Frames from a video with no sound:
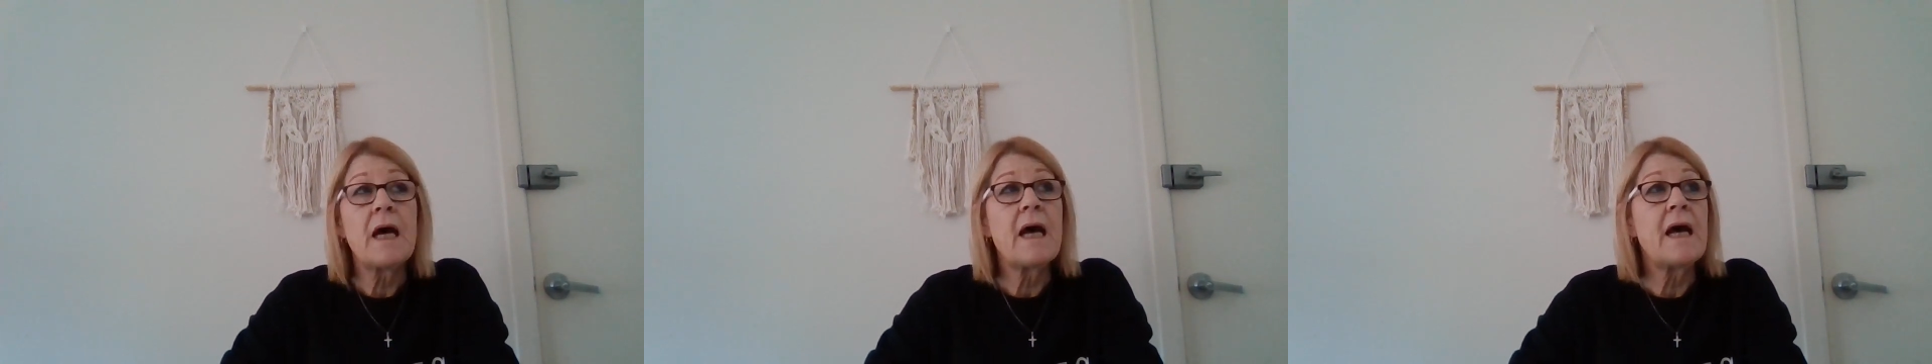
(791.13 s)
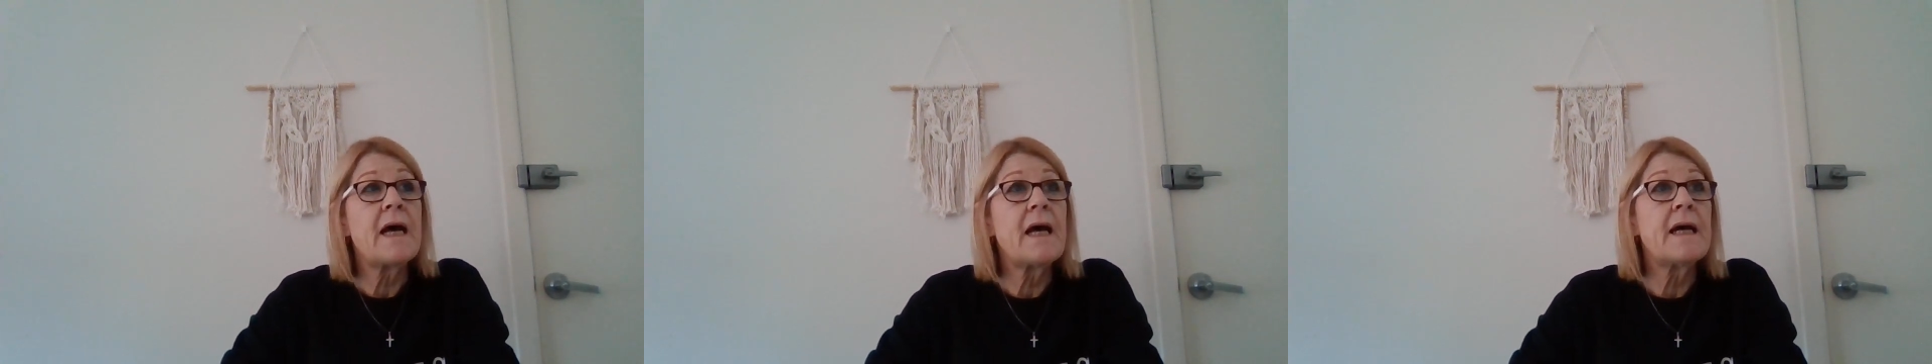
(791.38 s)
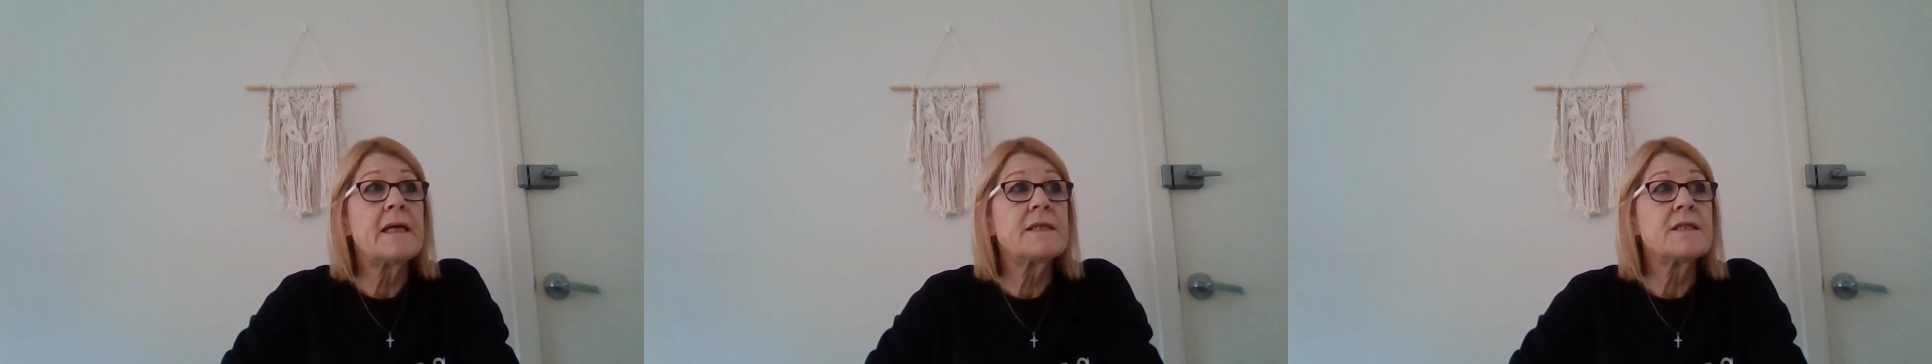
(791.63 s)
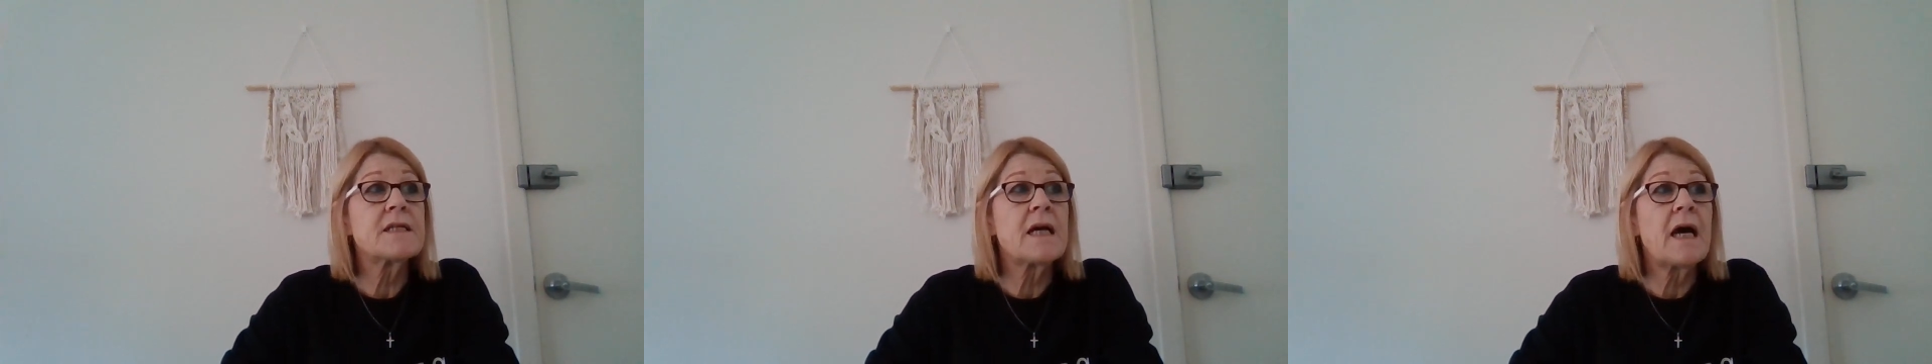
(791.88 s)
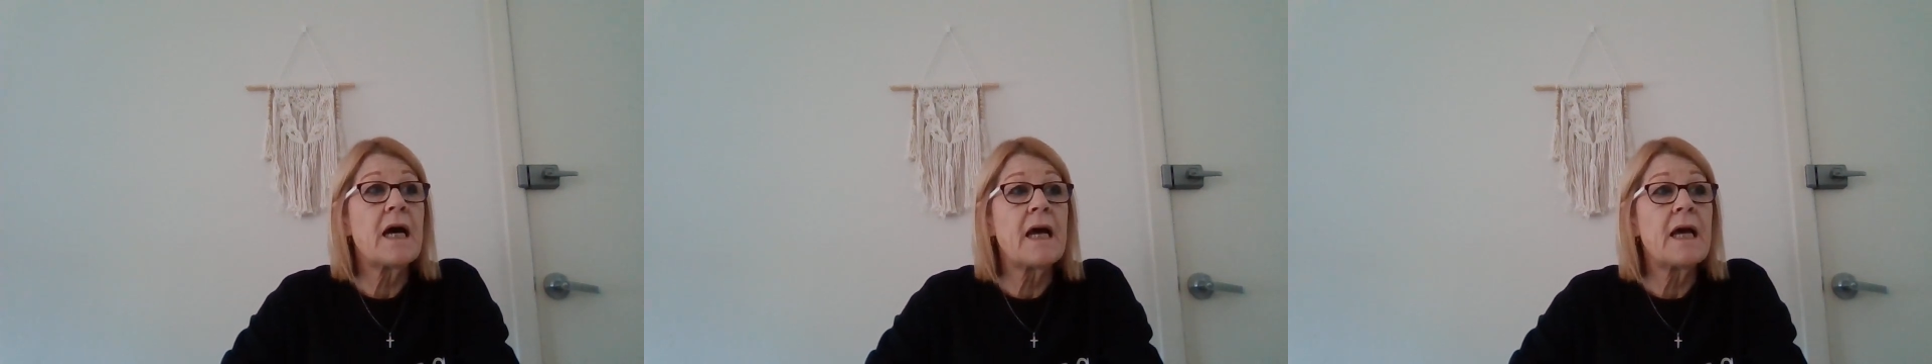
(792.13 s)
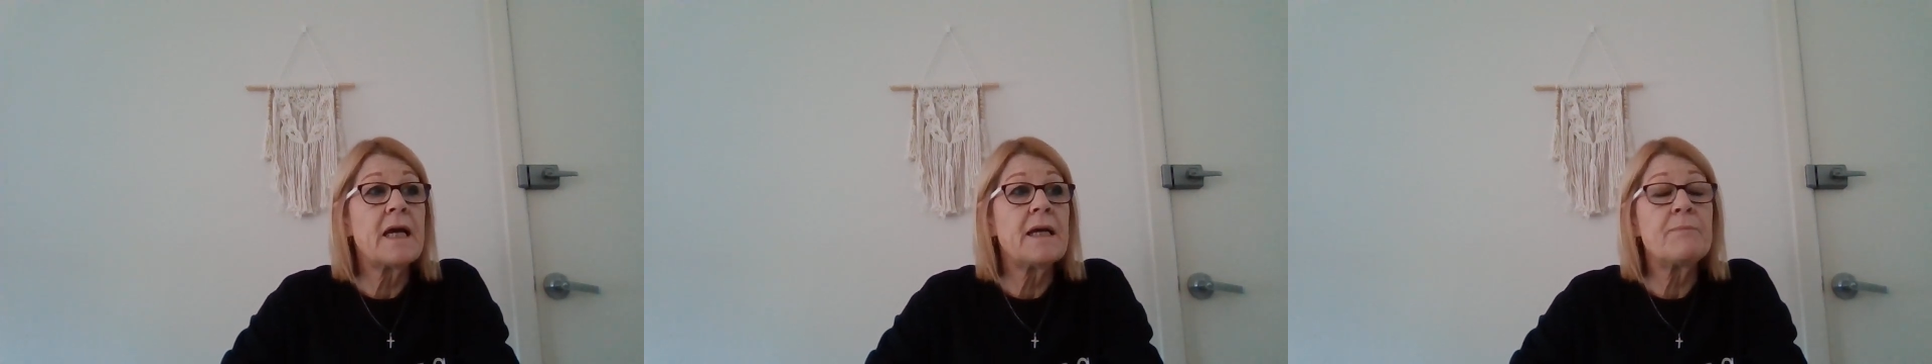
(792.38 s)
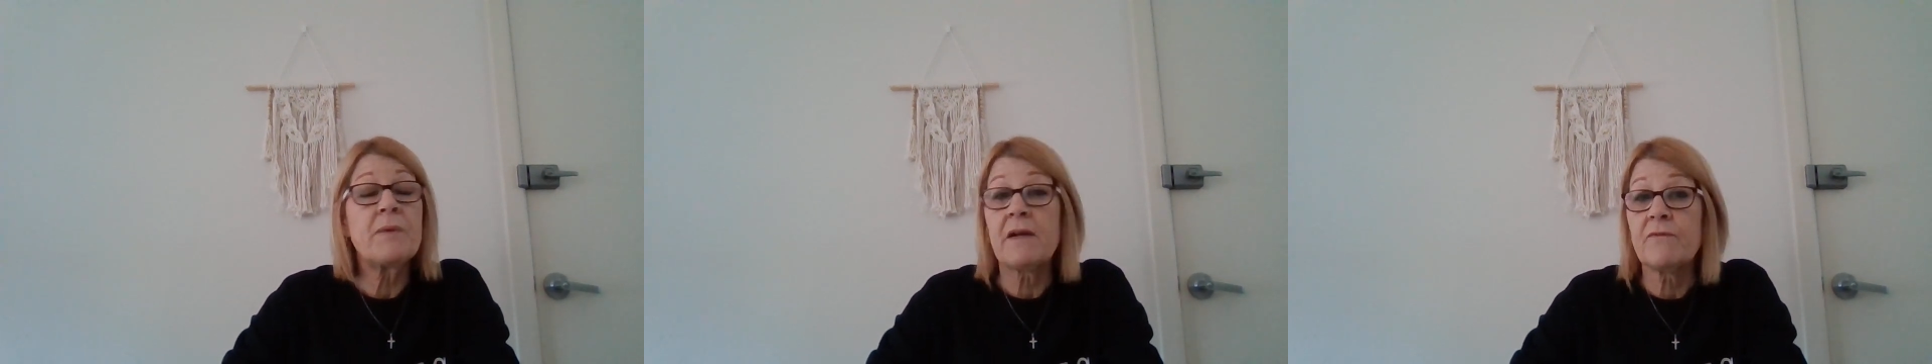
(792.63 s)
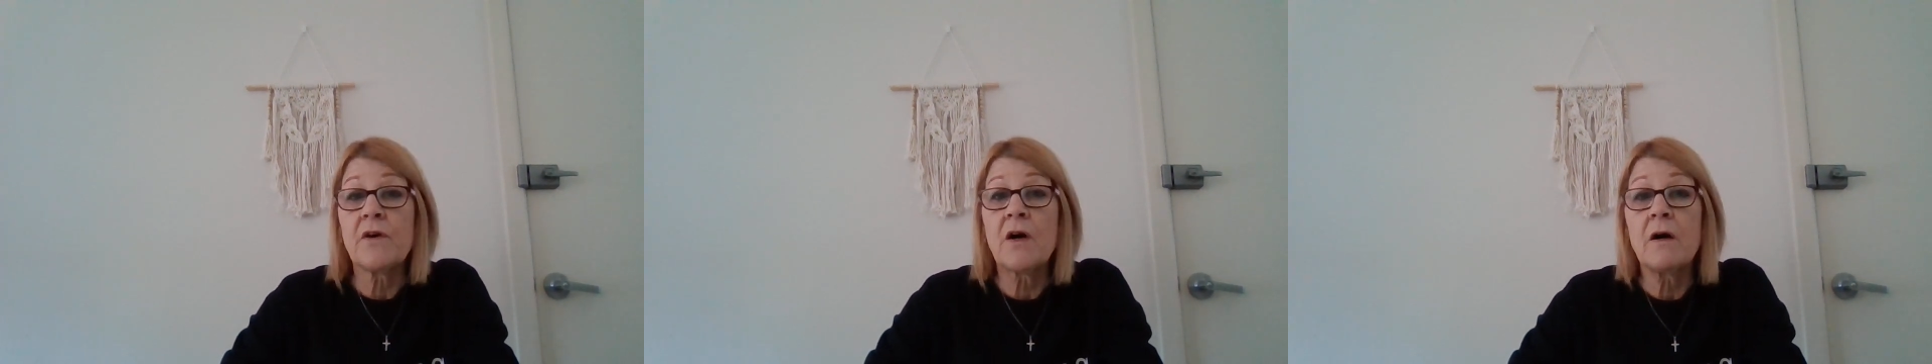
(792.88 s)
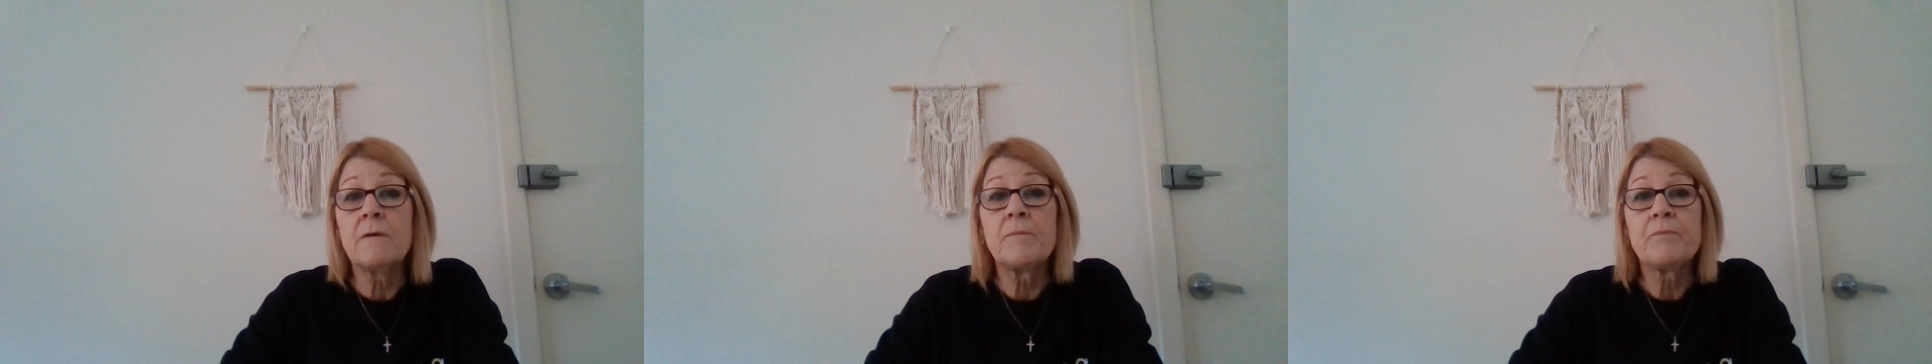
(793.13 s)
and a pedophile.